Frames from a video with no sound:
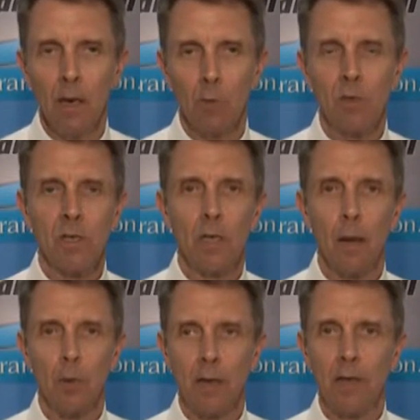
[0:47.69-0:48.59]
and will send
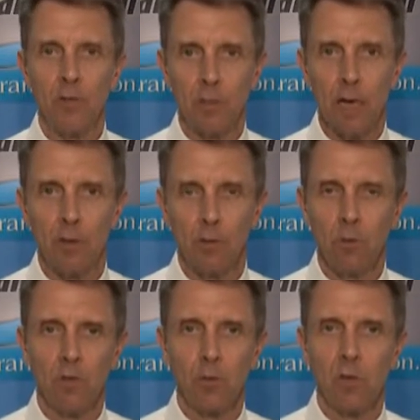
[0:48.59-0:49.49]
applications out
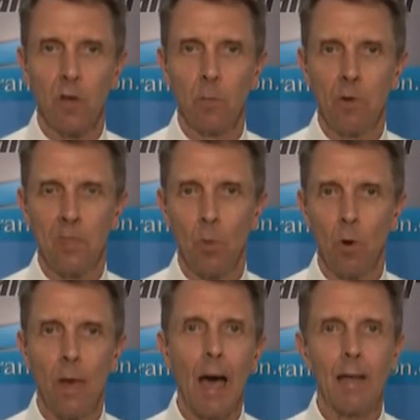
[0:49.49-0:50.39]
to insurance companies that
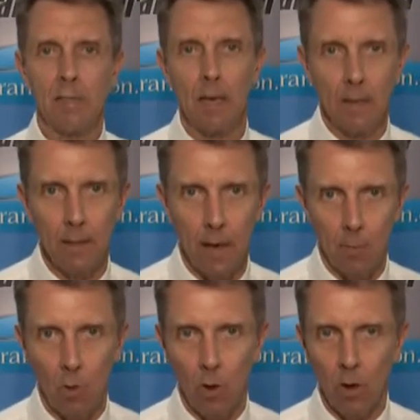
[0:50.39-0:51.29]
were not assigned to
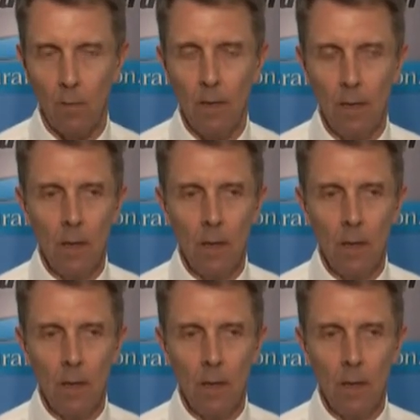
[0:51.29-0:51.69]
that broker.